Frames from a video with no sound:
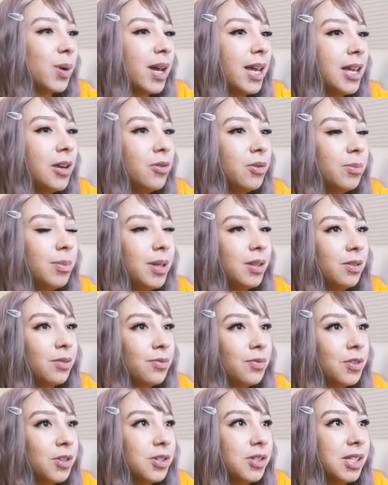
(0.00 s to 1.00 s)
why he would be the
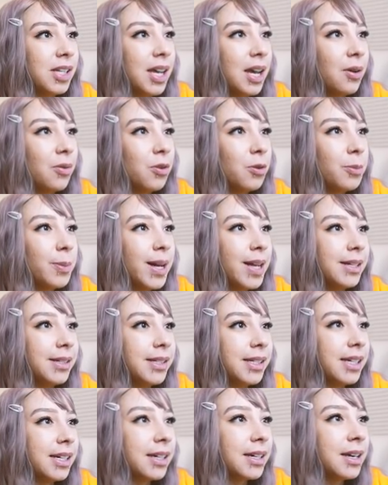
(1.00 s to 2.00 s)
first to get
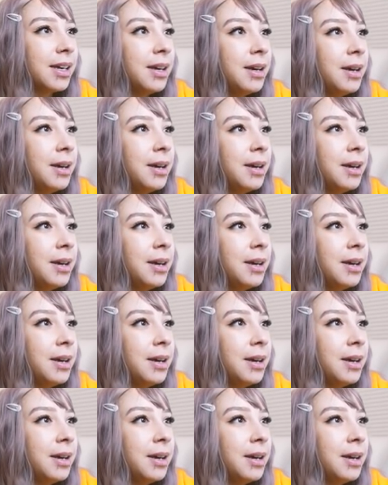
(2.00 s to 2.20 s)
romantic.